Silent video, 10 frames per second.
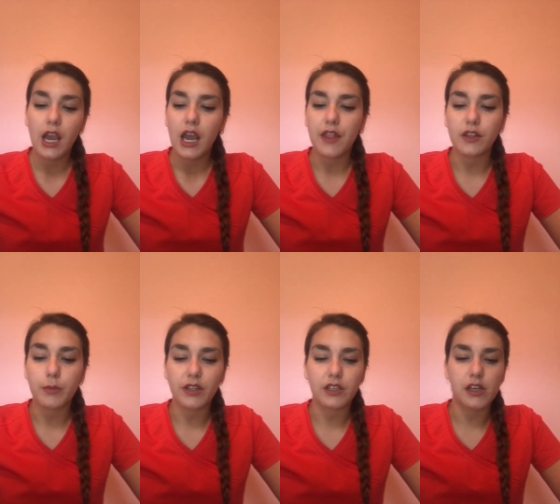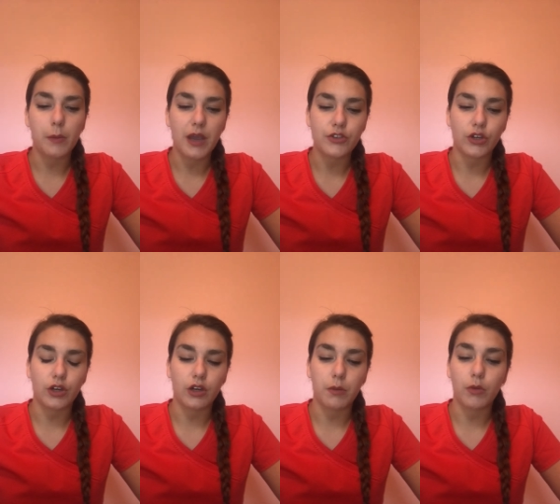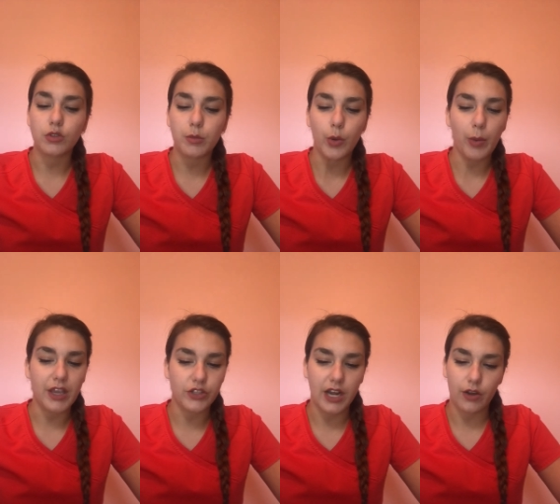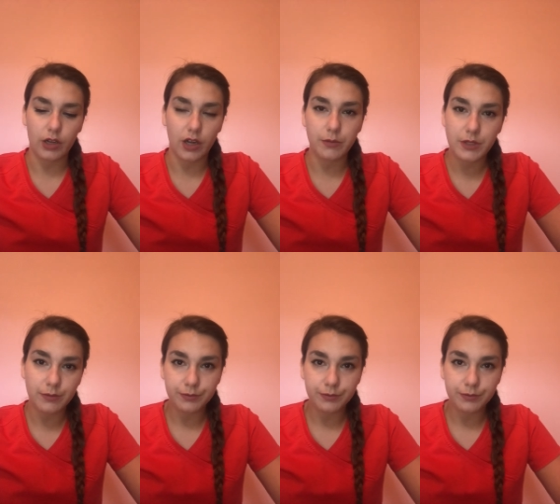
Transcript: and the ability to measure multiple patient outcomes.